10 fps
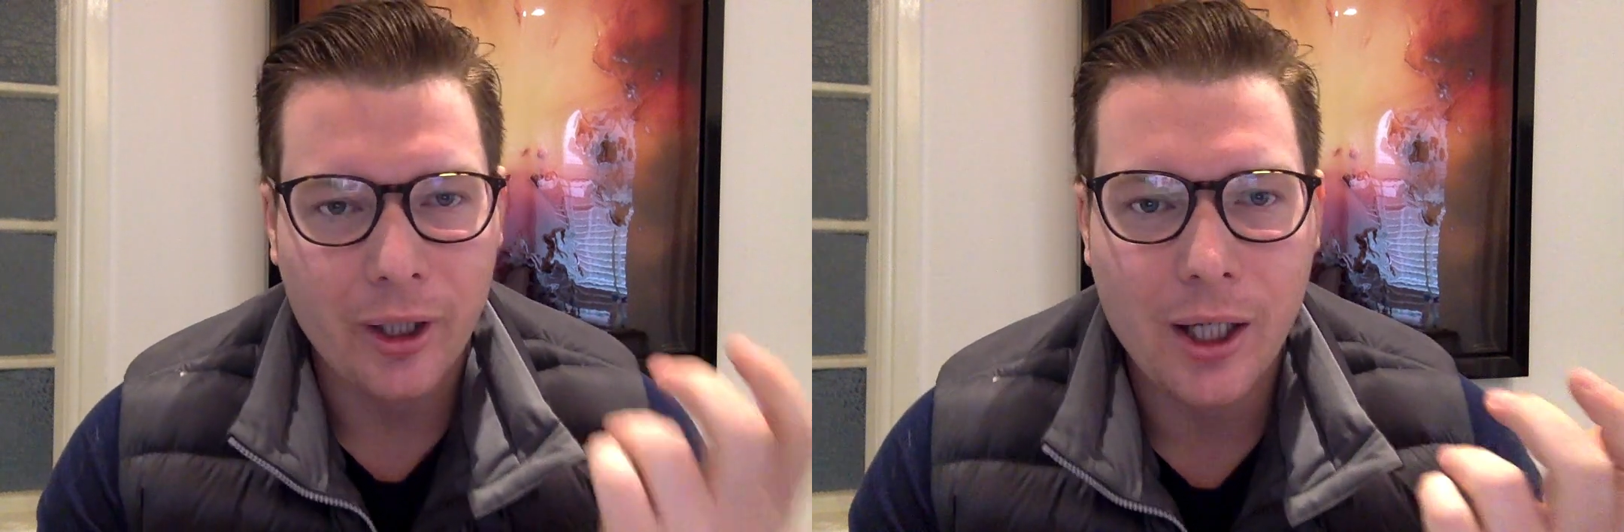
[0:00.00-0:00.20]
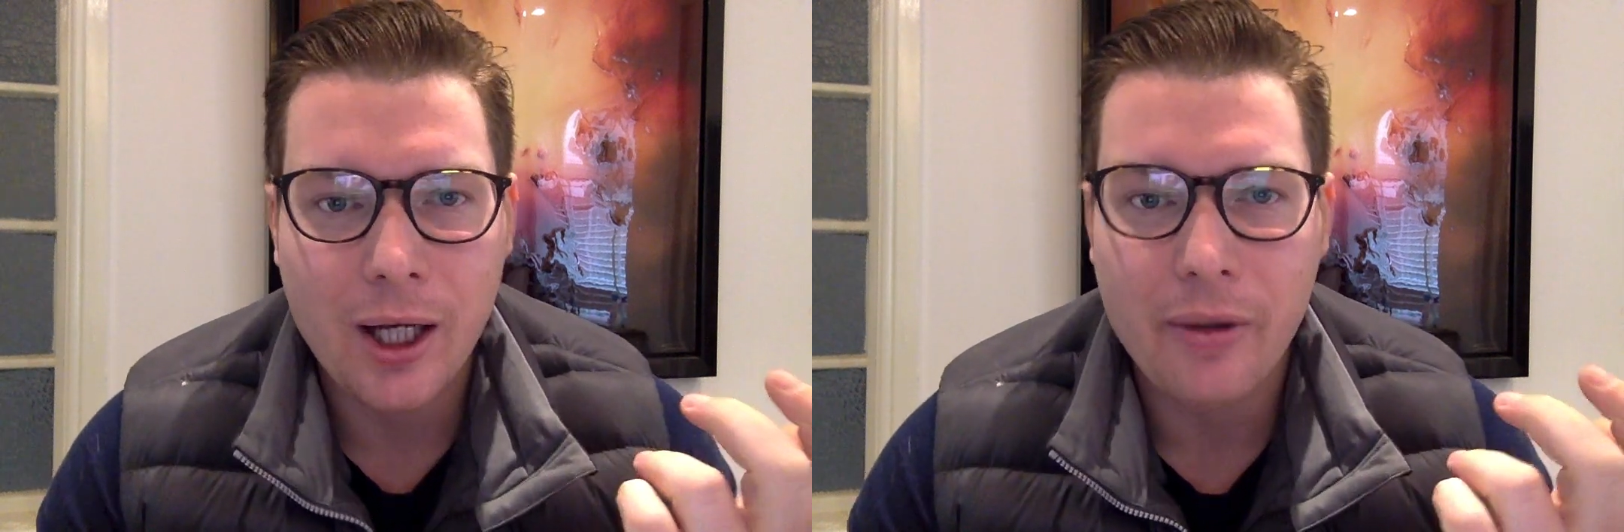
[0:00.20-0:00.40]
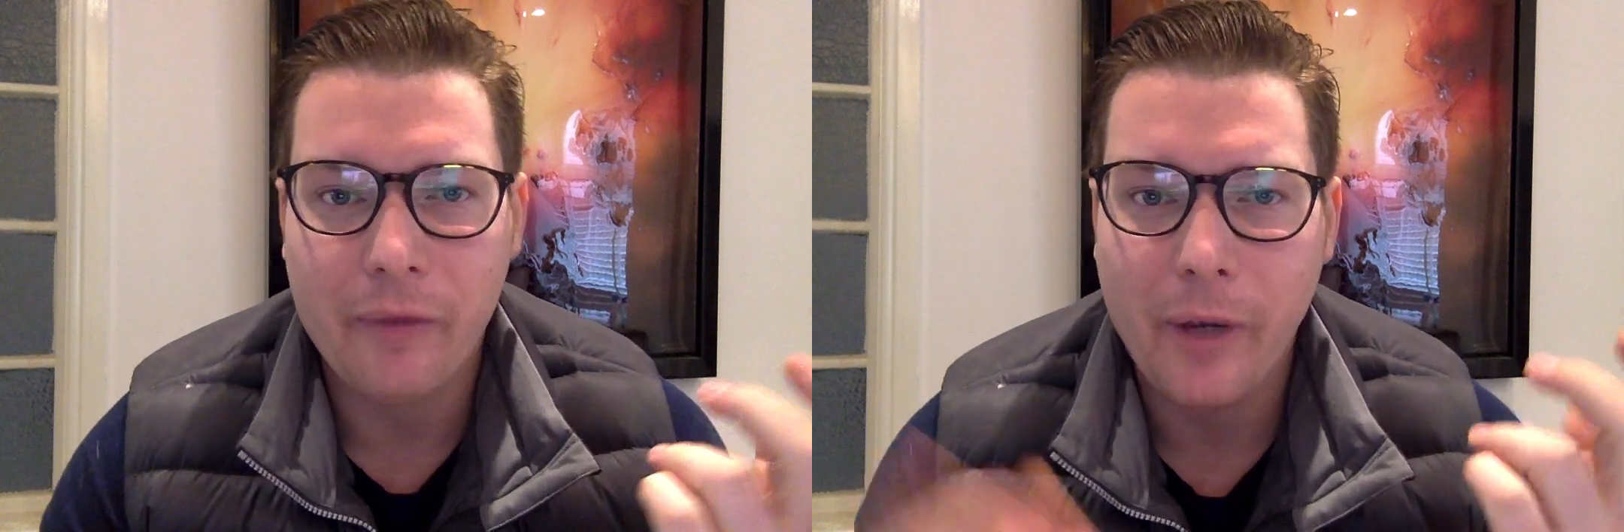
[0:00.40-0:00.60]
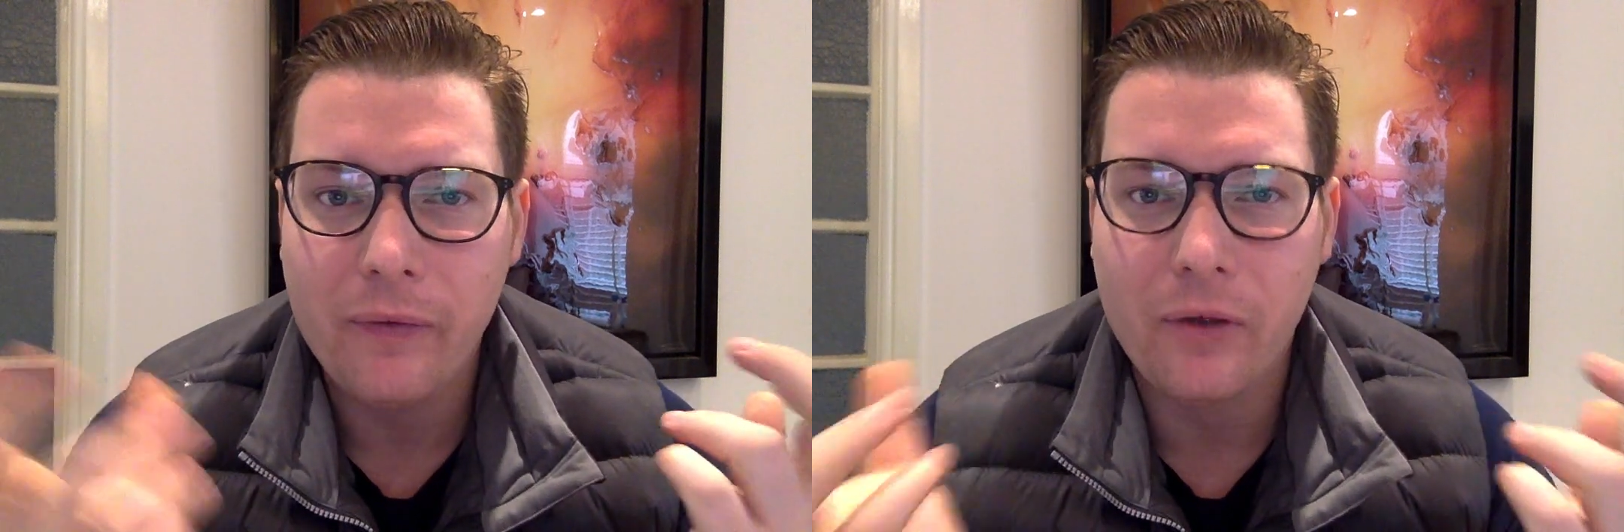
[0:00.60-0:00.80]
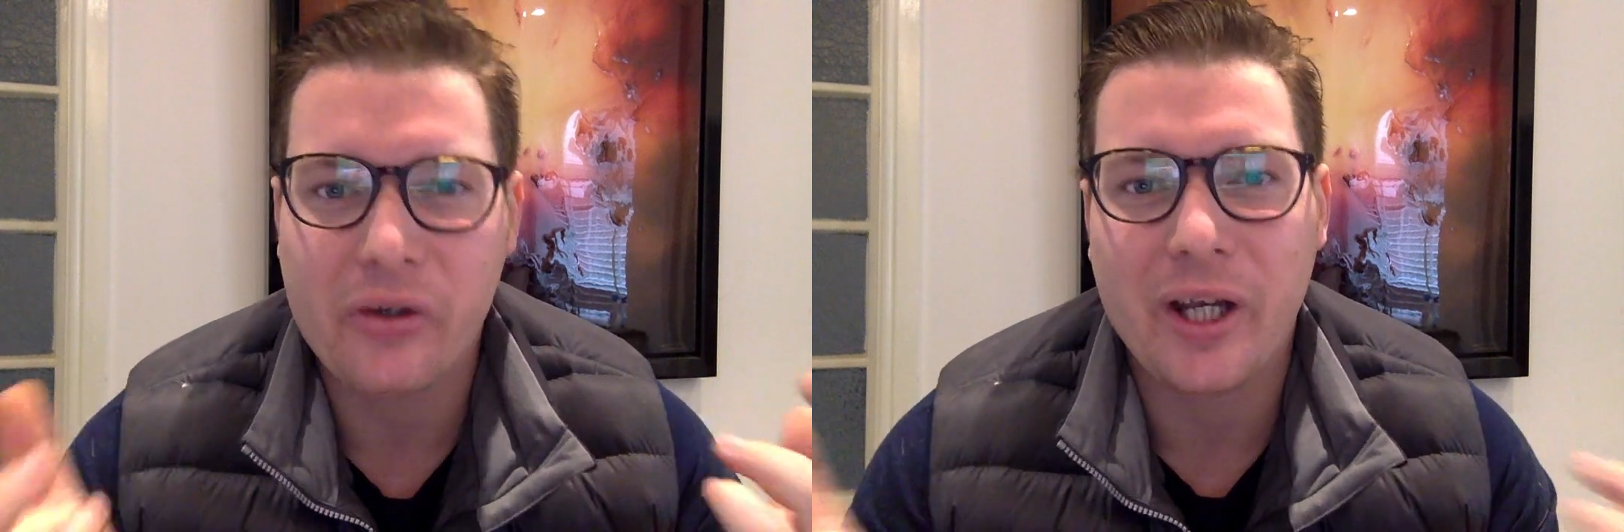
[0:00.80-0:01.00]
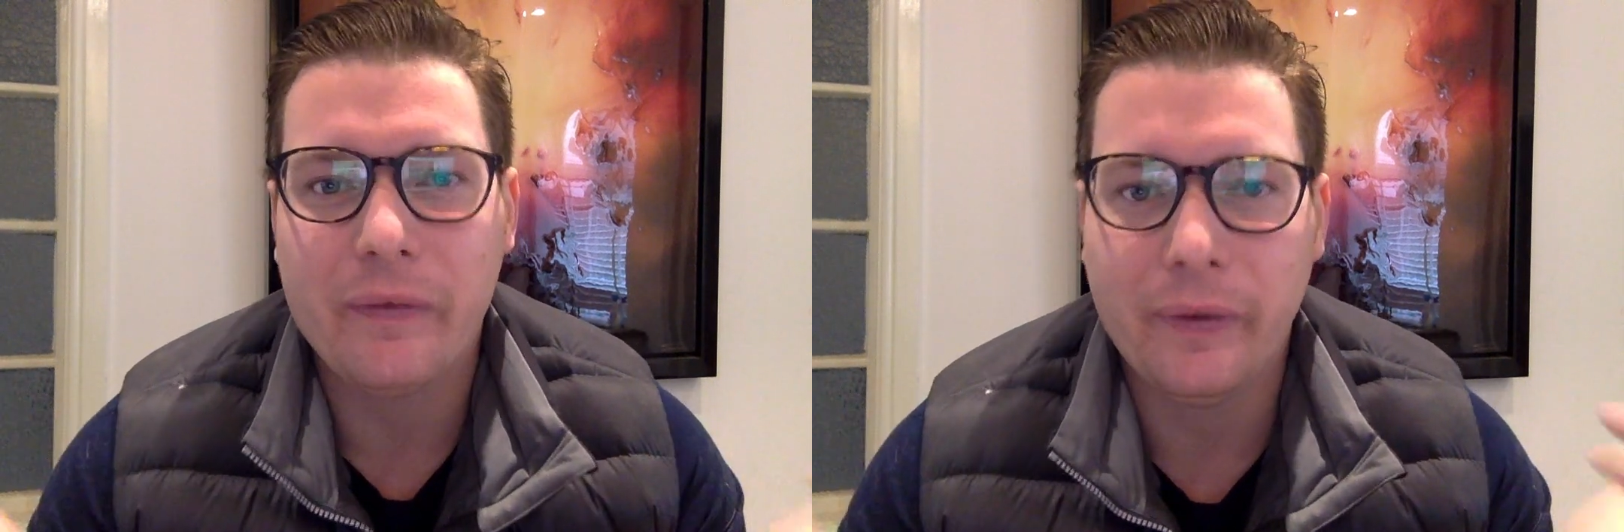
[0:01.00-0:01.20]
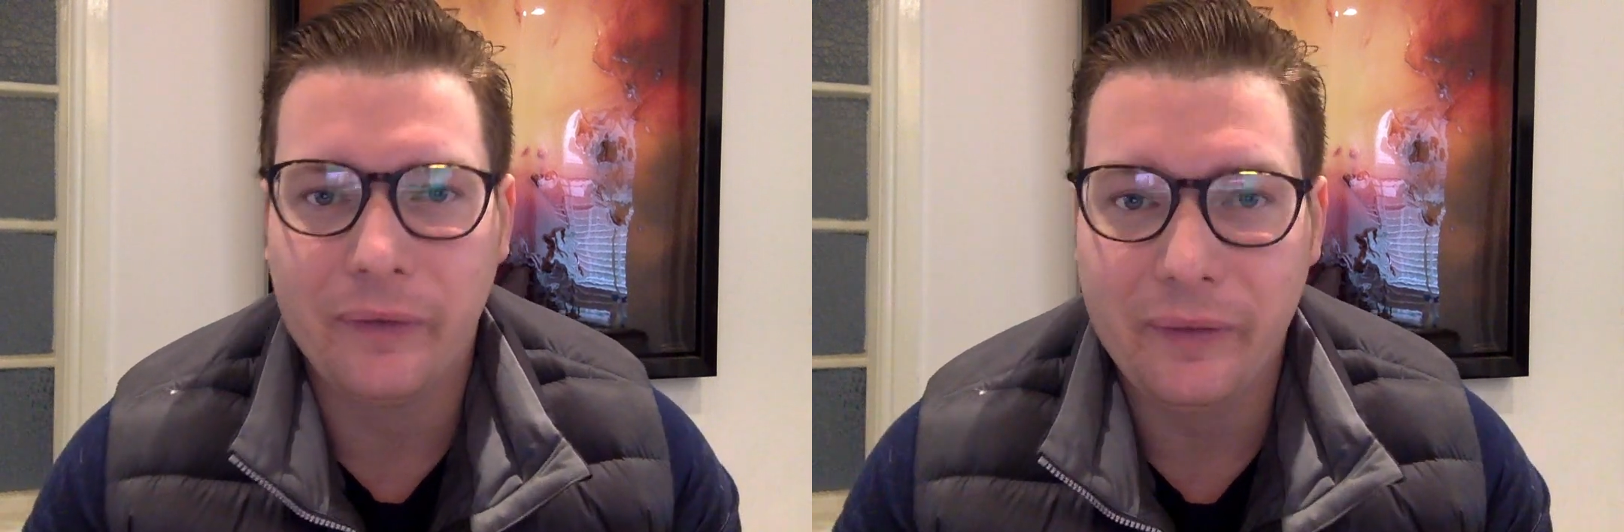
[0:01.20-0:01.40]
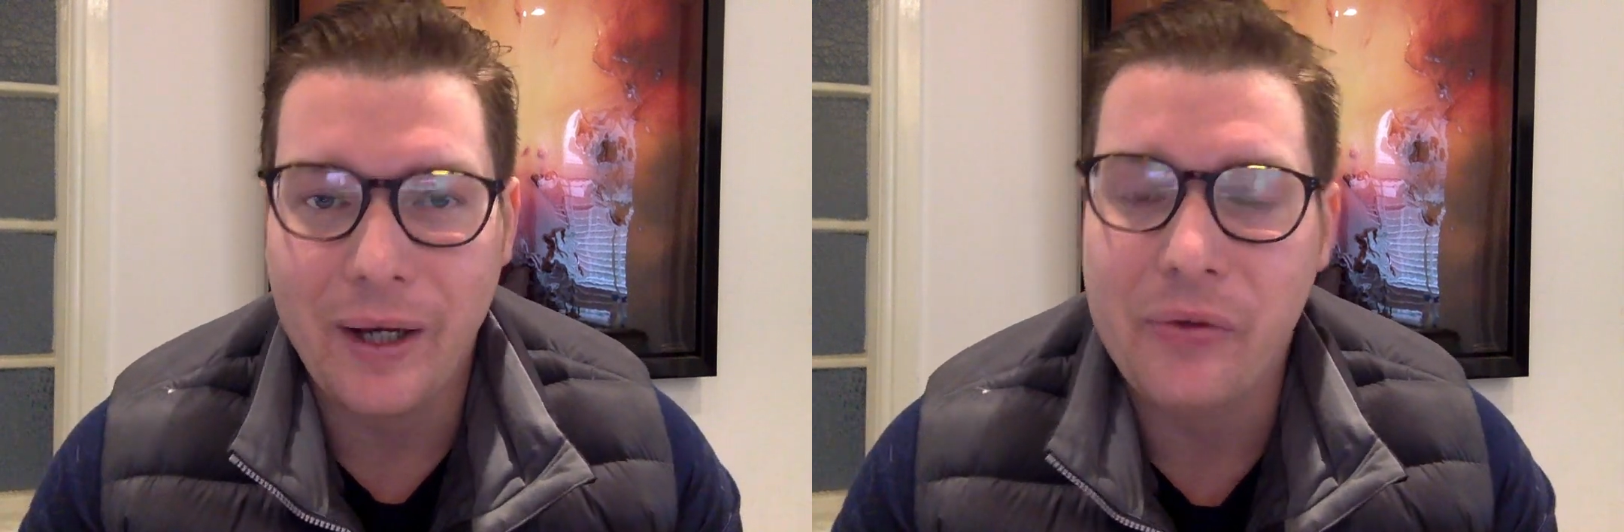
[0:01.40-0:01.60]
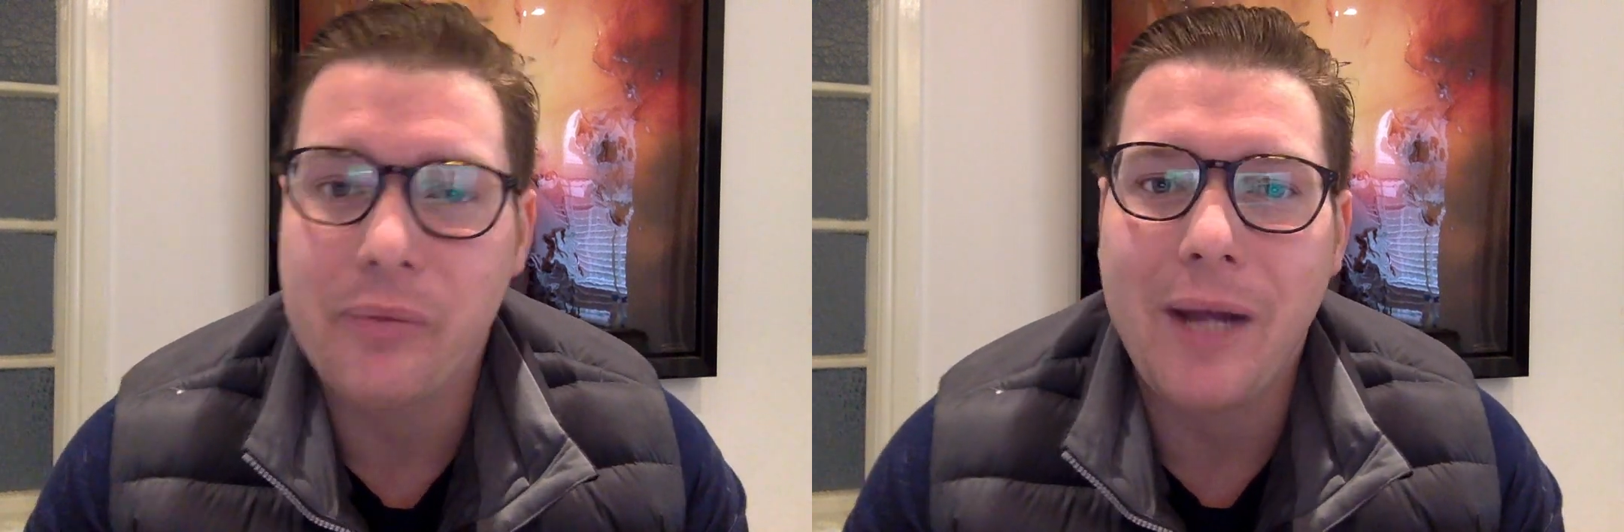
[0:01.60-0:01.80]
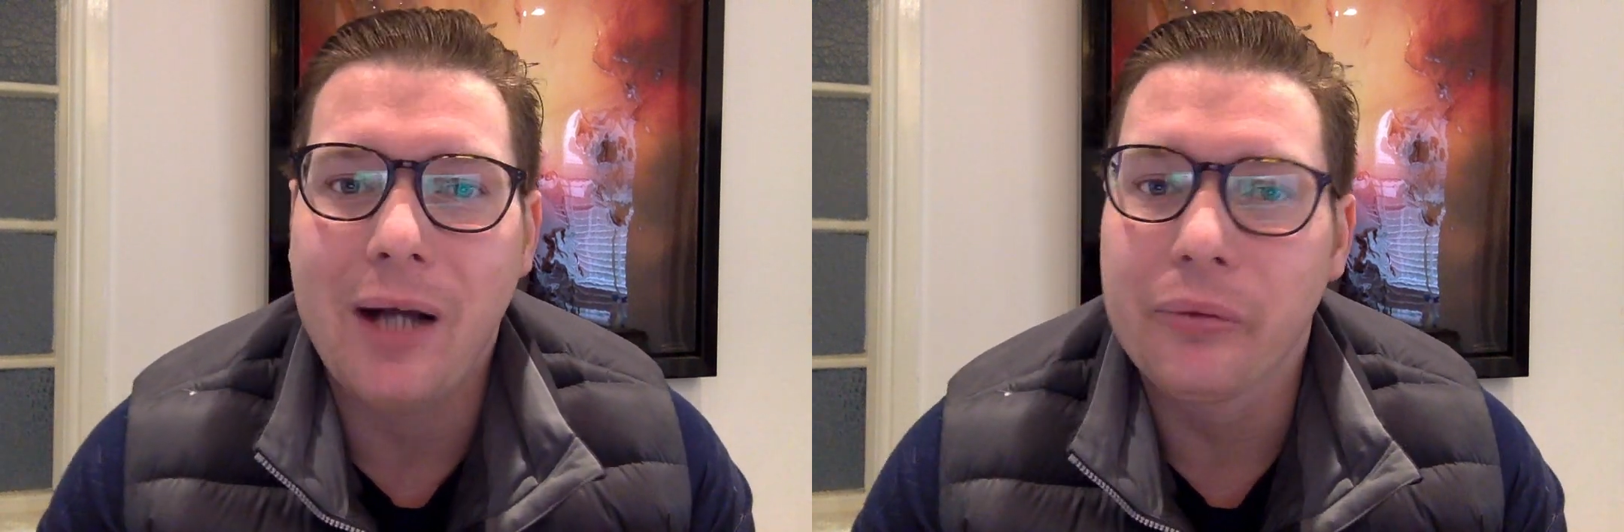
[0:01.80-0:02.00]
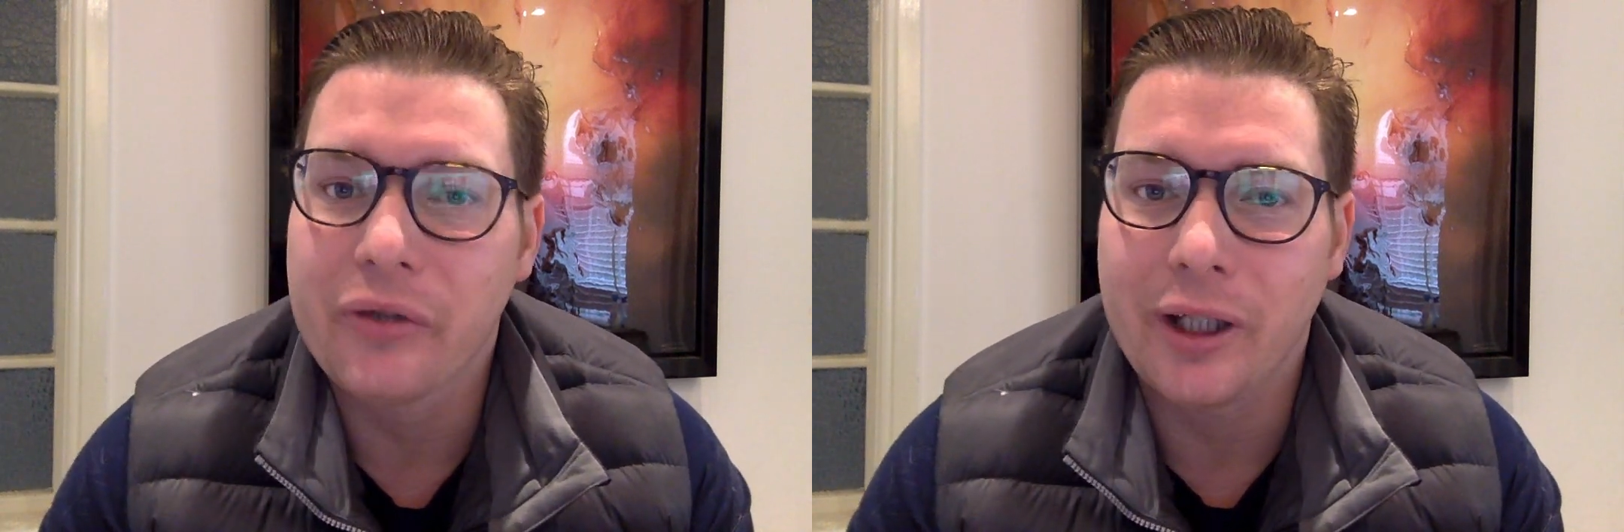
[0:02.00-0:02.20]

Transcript: They've both got, say, £50,000